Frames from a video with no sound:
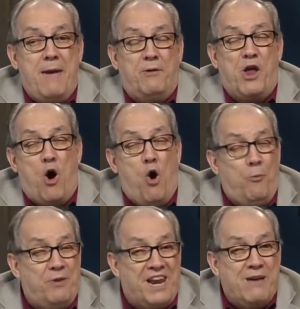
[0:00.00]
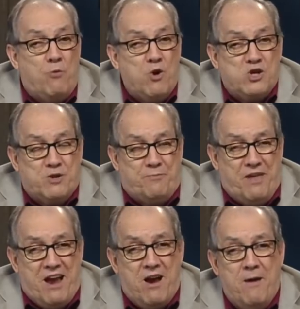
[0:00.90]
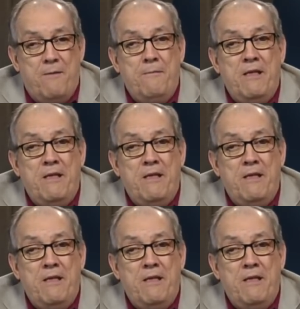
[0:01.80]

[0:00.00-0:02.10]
able to openly worship there.